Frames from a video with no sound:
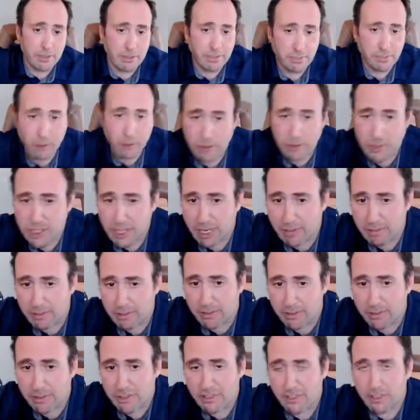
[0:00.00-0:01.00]
uh, bonus
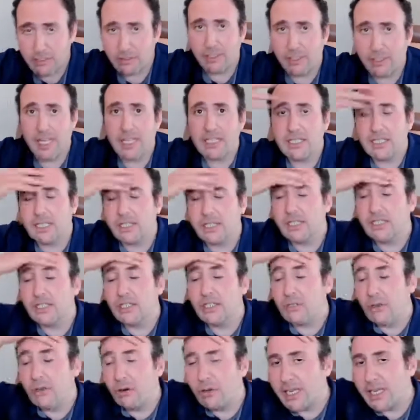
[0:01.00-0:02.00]
chapters. So that's a
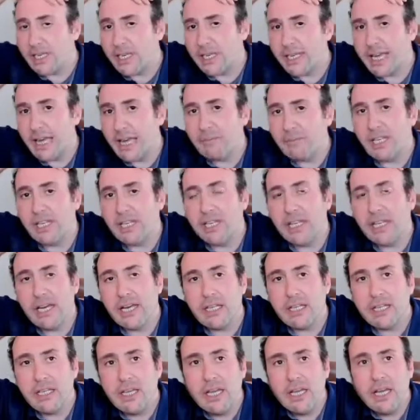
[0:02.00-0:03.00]

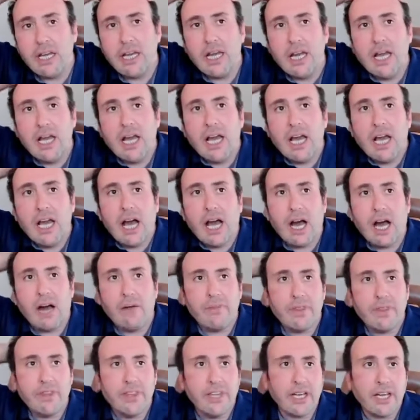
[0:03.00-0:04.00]
soulinagame.net.
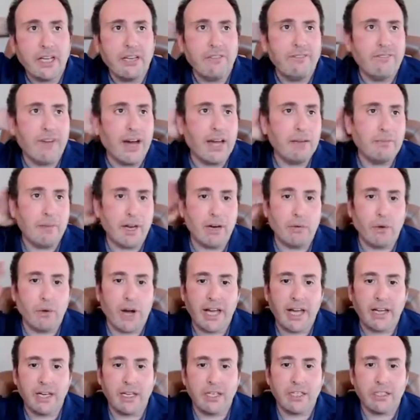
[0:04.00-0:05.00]
Um, they can find my
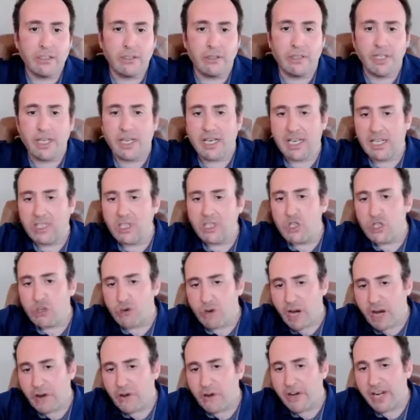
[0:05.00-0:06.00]
writings on
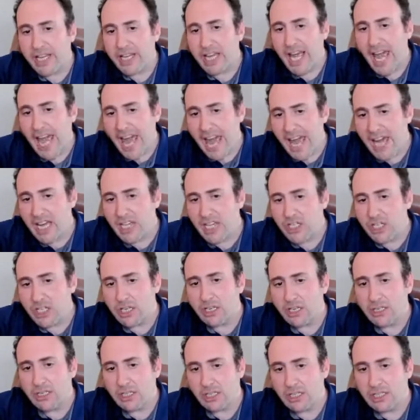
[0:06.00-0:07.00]

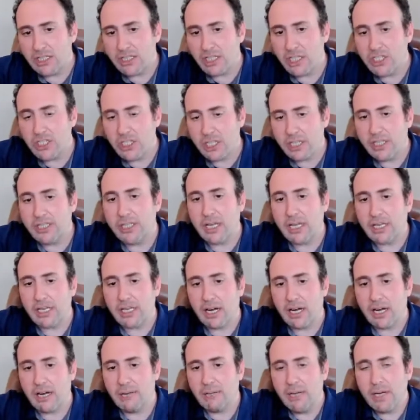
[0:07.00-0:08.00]

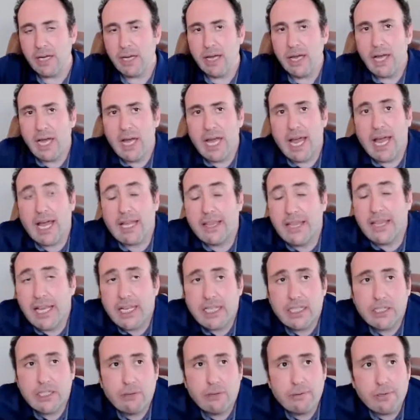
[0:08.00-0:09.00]
contrarianedgeedg.com and they
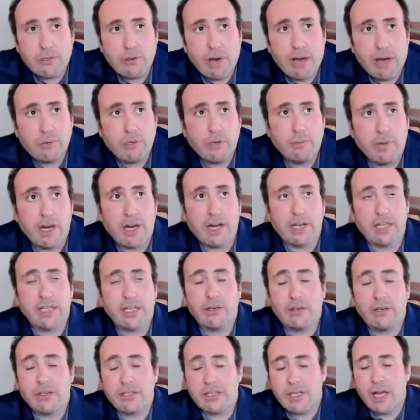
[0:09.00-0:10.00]
can subscribe to my
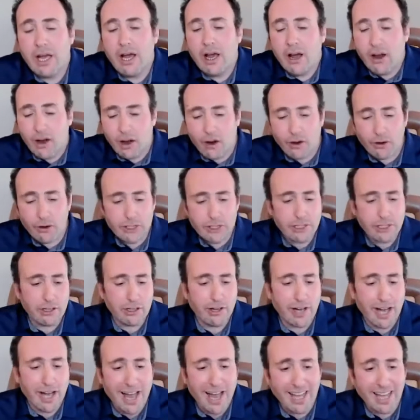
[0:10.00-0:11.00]
articles.
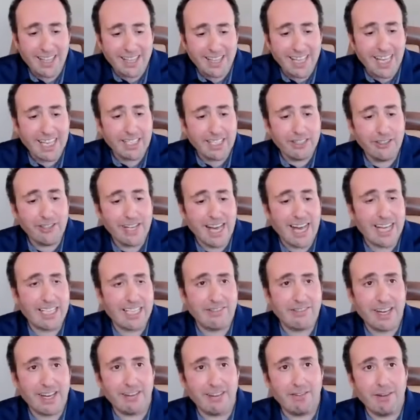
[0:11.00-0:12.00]
Also, unlike you
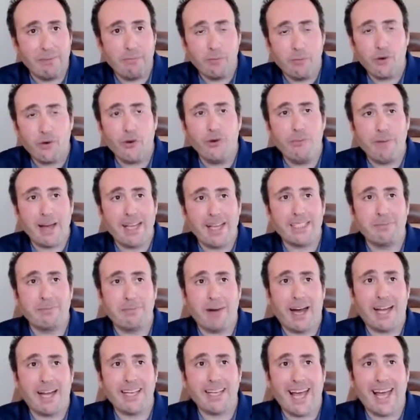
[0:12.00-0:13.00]
guys, we have a poor man's
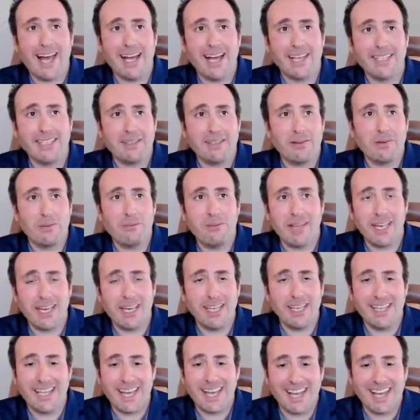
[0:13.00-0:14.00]
podcast,
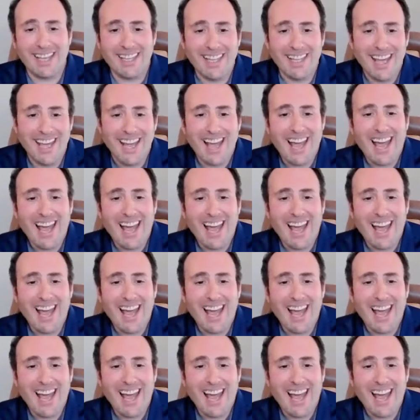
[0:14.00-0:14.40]
meaning that